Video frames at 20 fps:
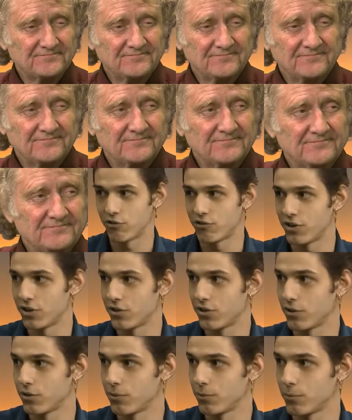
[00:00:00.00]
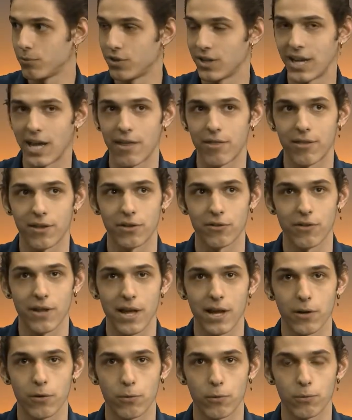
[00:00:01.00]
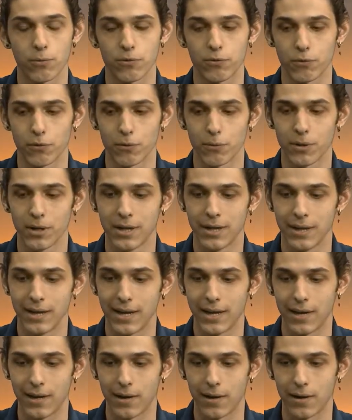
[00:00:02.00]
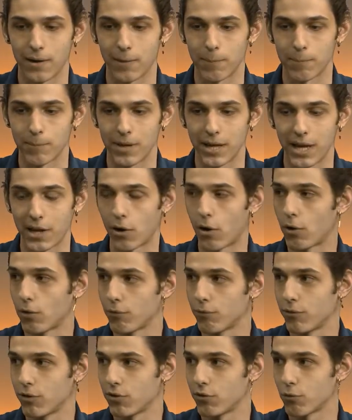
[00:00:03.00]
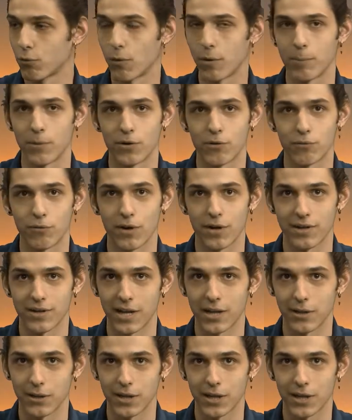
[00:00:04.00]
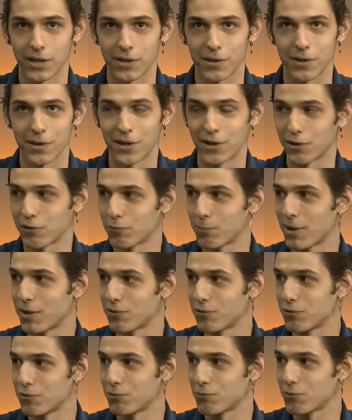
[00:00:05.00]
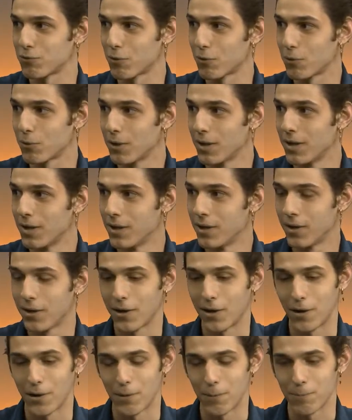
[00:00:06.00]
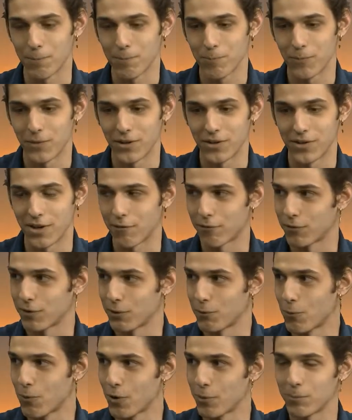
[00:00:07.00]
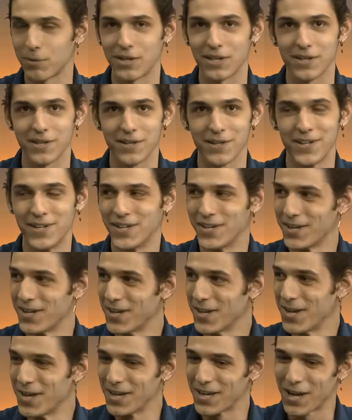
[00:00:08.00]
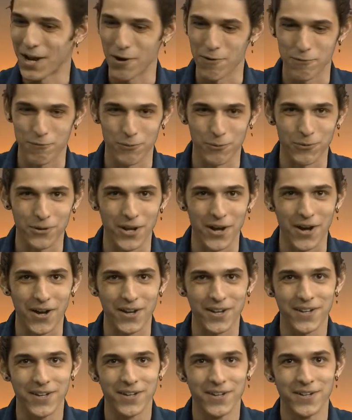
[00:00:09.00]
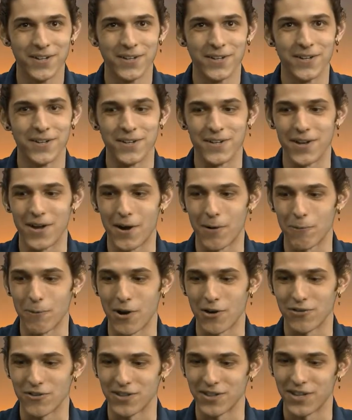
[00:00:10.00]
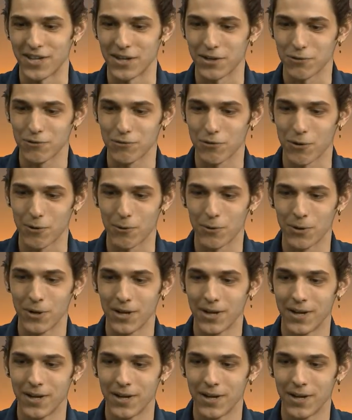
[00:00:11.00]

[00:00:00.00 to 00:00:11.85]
and energy to get things that cold. So, and all of this equipment is very delicate and expensive. So, definitely want to be careful, not rushing things. So,